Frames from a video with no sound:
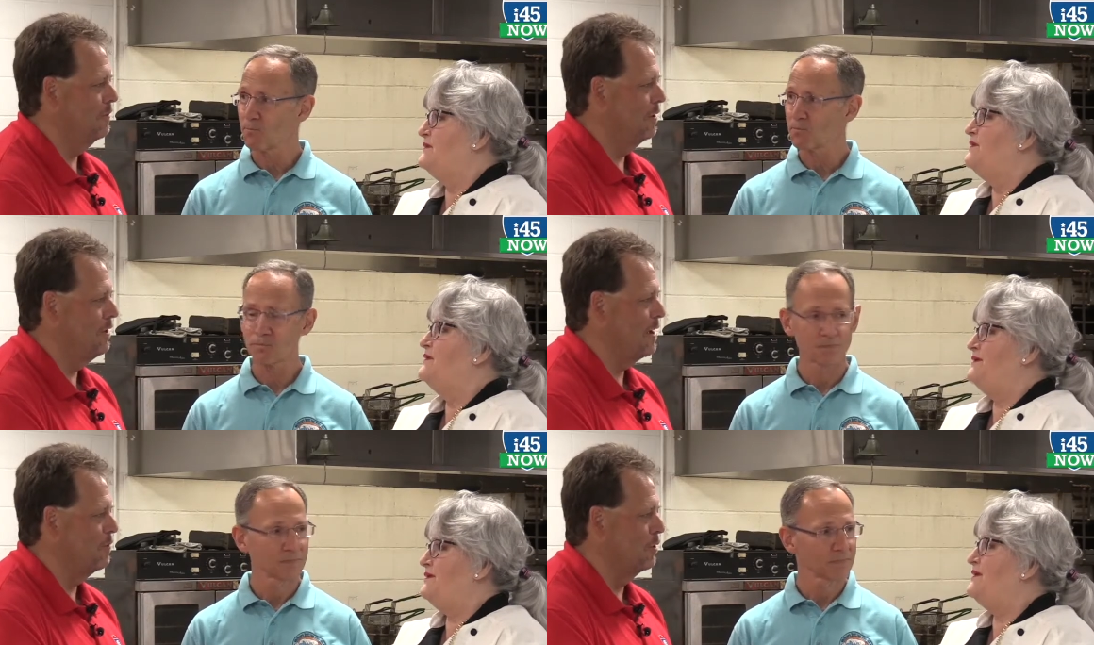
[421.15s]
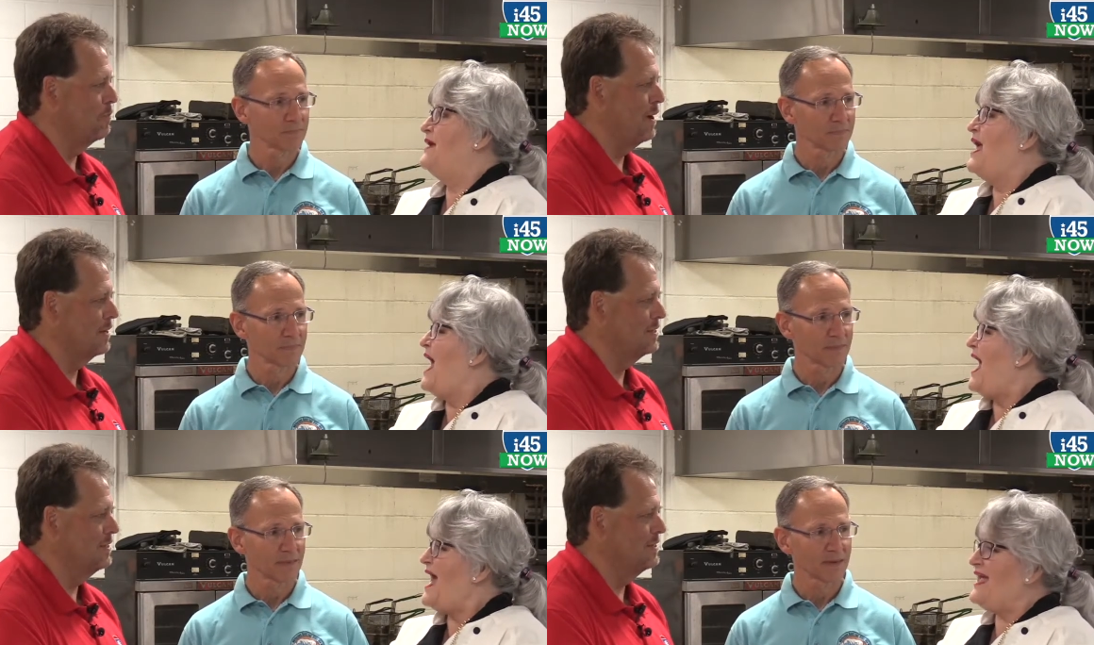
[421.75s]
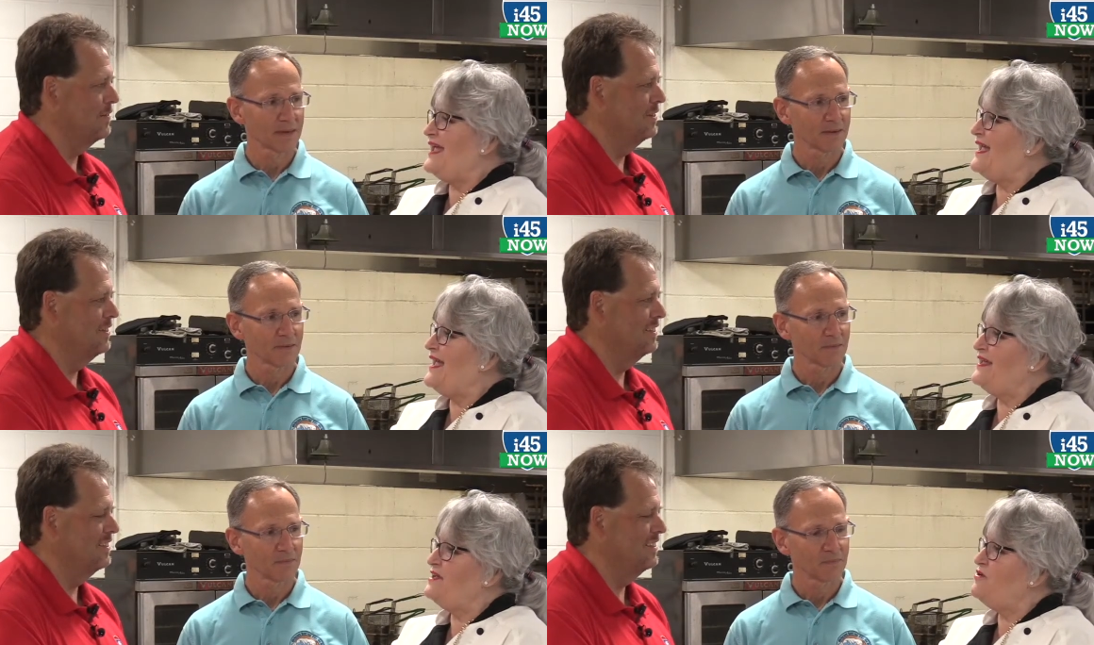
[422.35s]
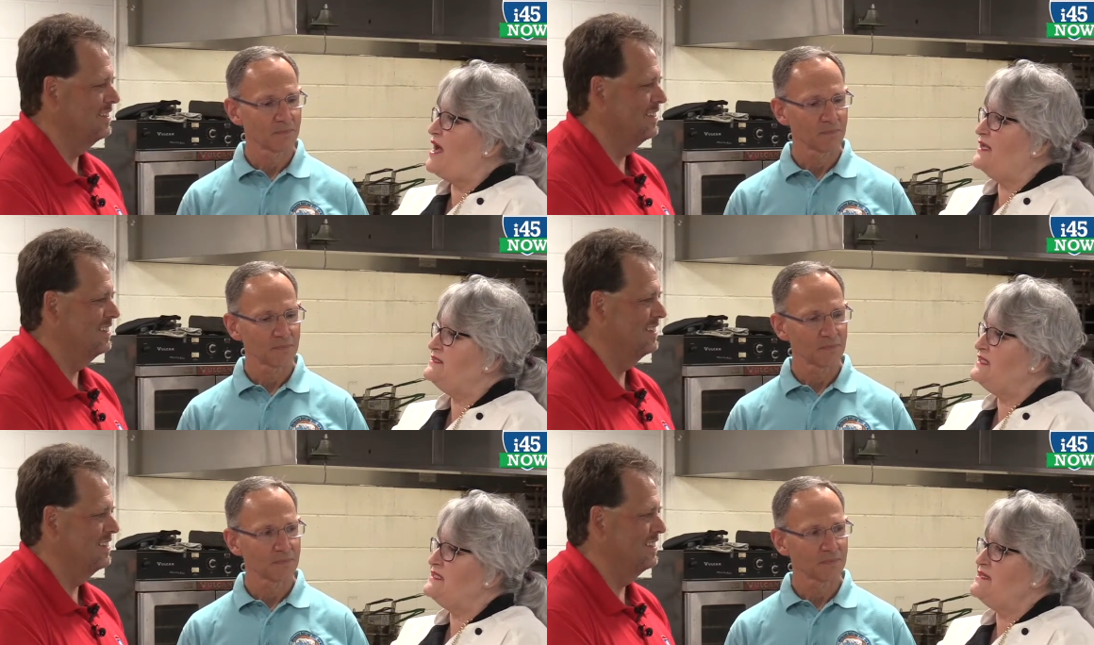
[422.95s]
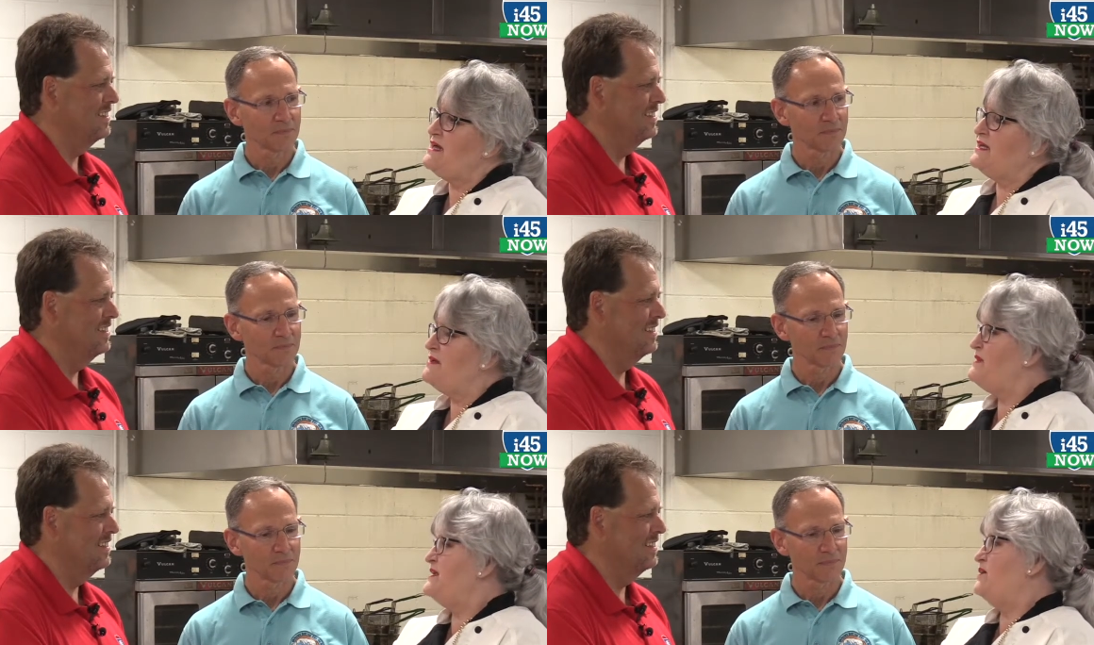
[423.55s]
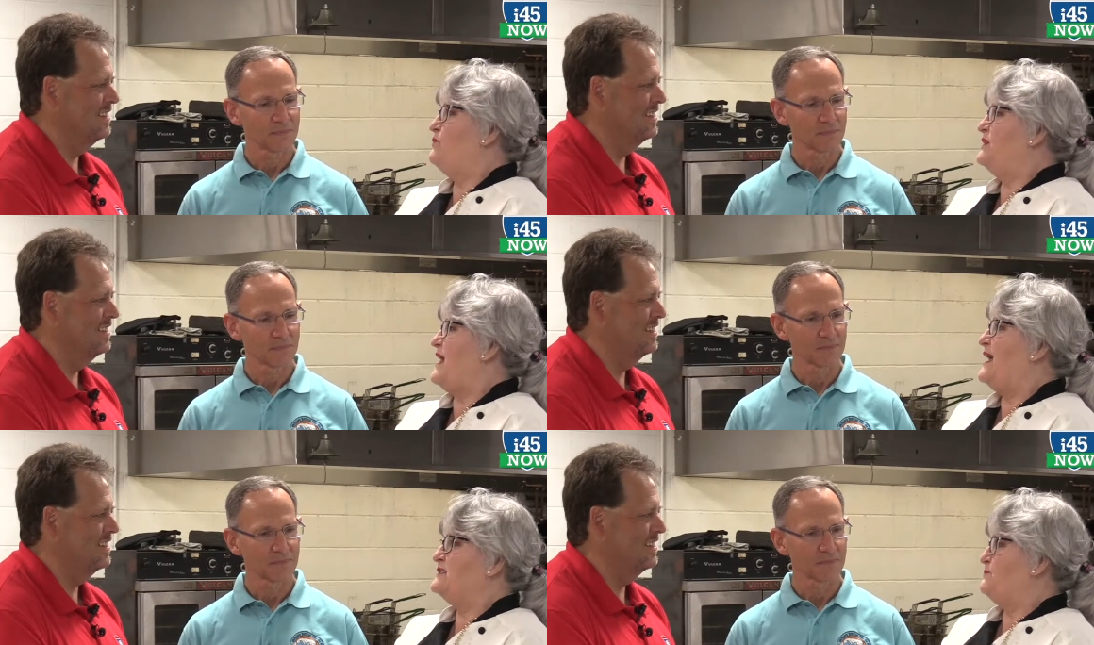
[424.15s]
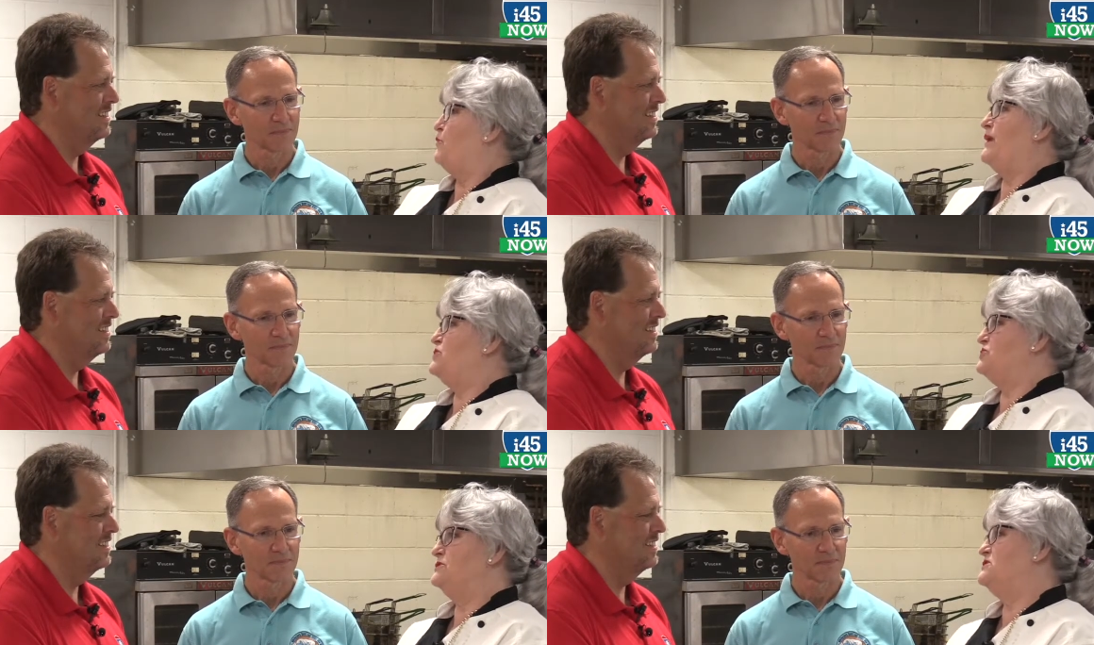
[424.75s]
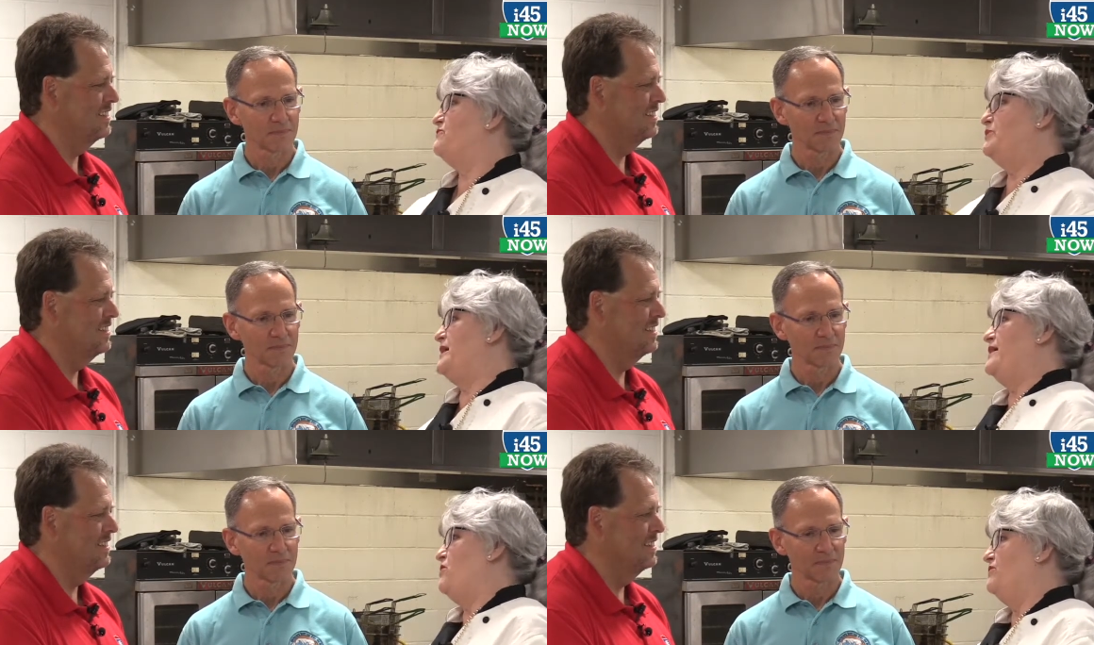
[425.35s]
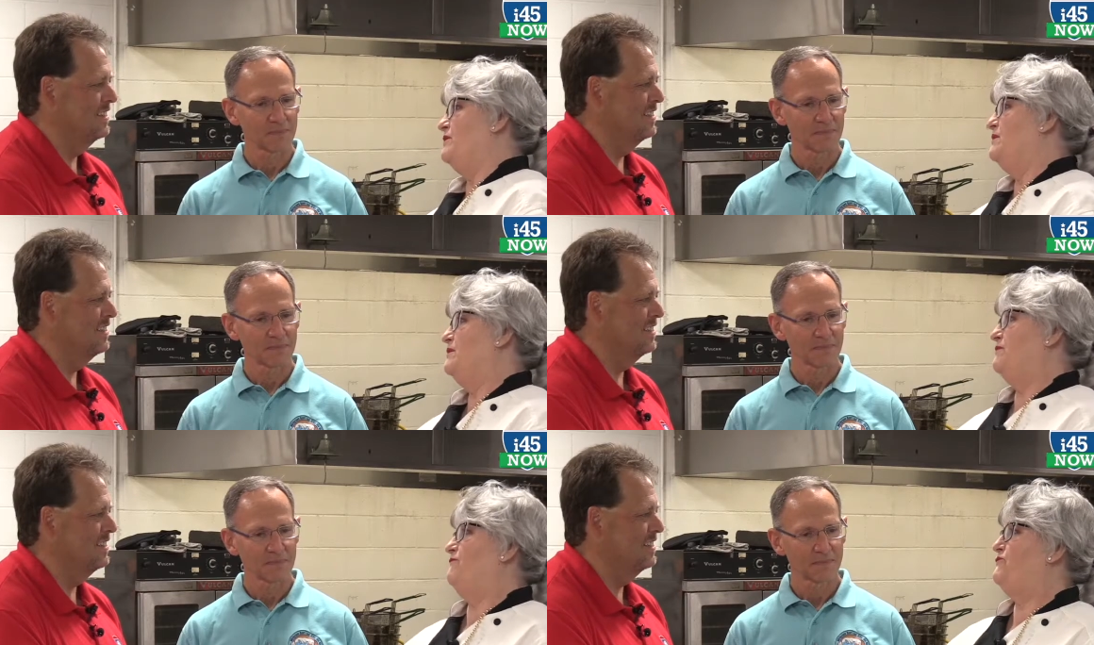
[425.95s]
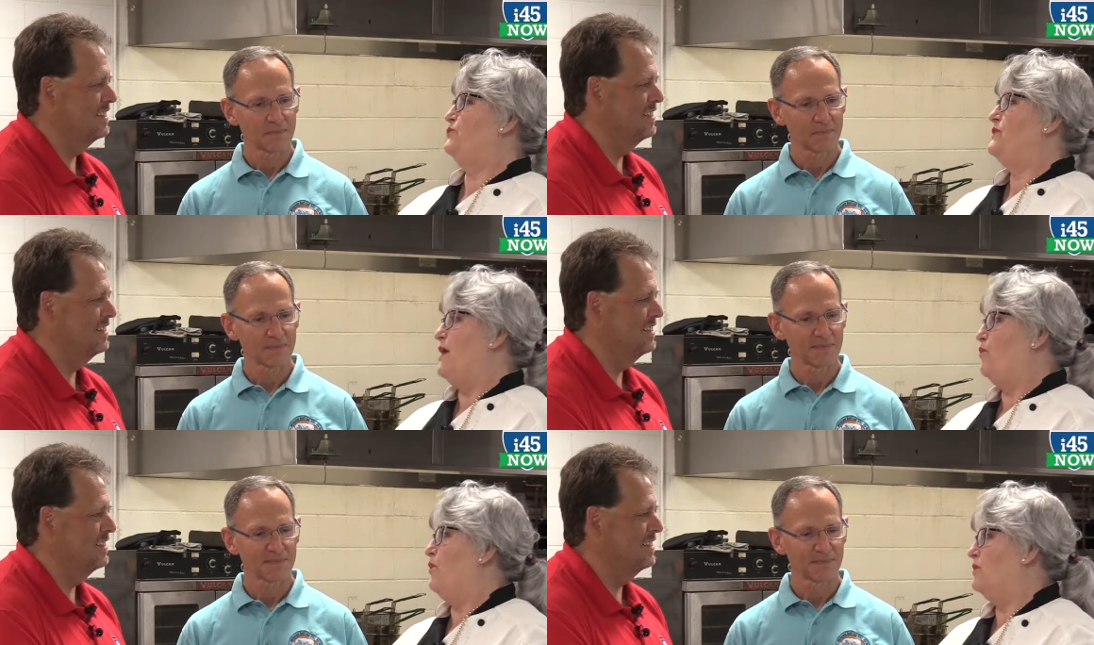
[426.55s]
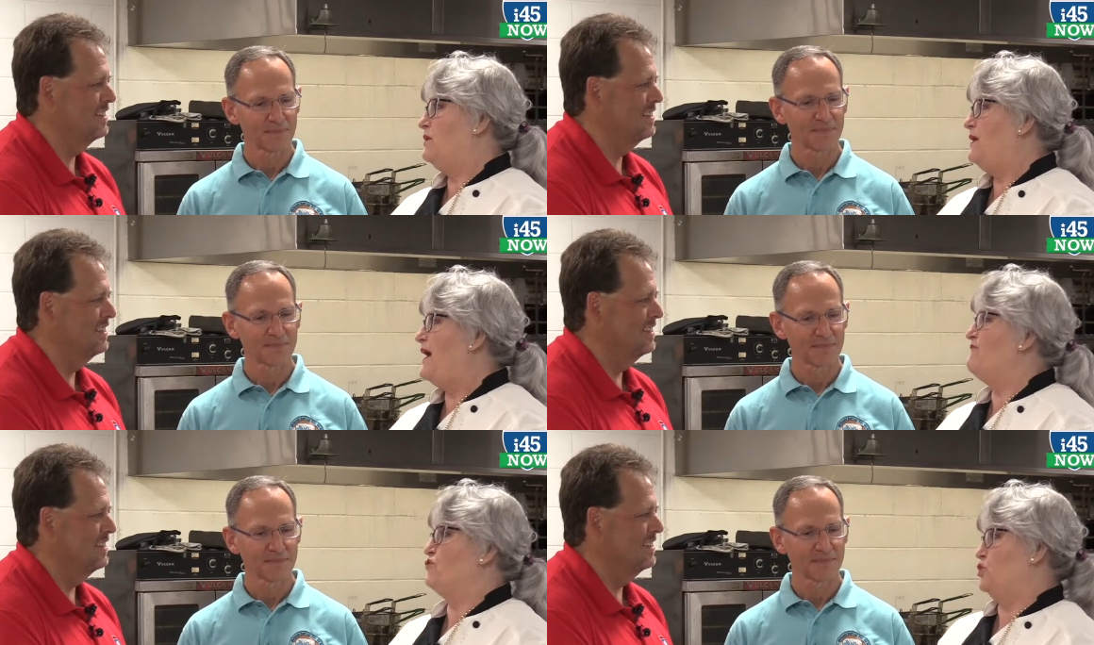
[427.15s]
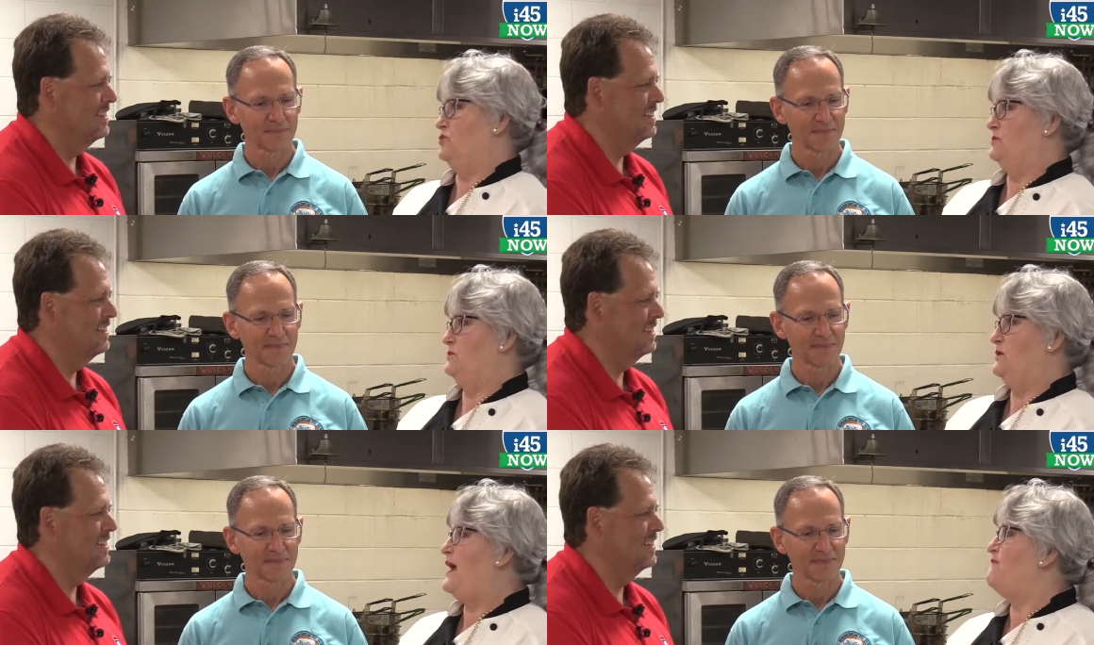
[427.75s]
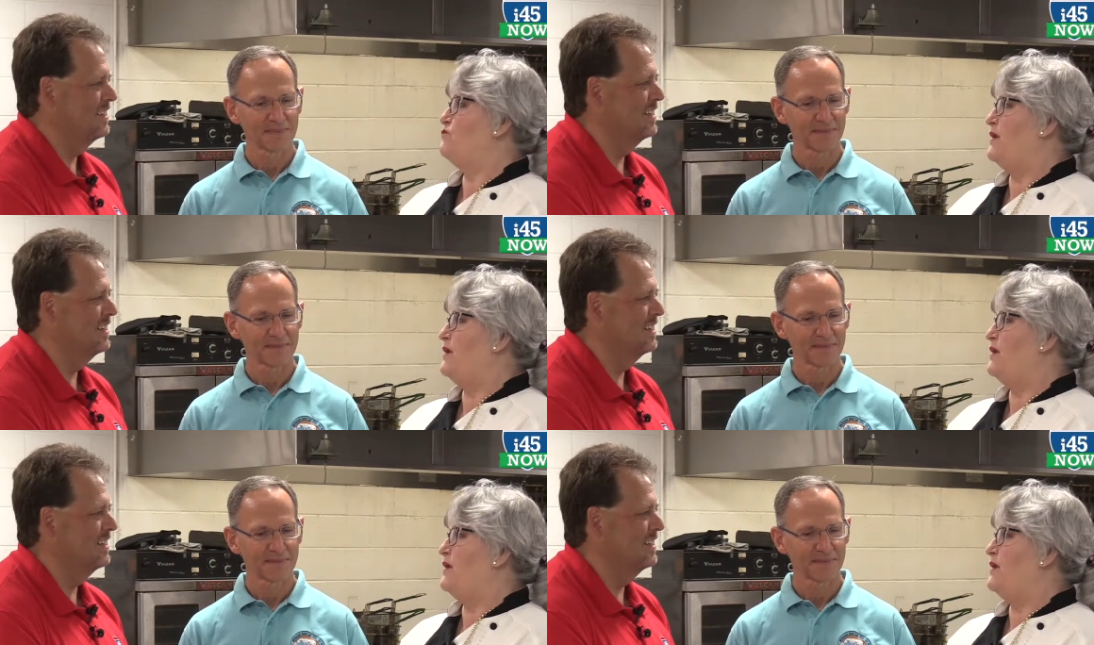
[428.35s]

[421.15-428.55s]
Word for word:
Speaker 1: and you haven't looked back since. I,
Speaker 2: you know, I did not come in here with aspirations of being on the Food Network ever, ever,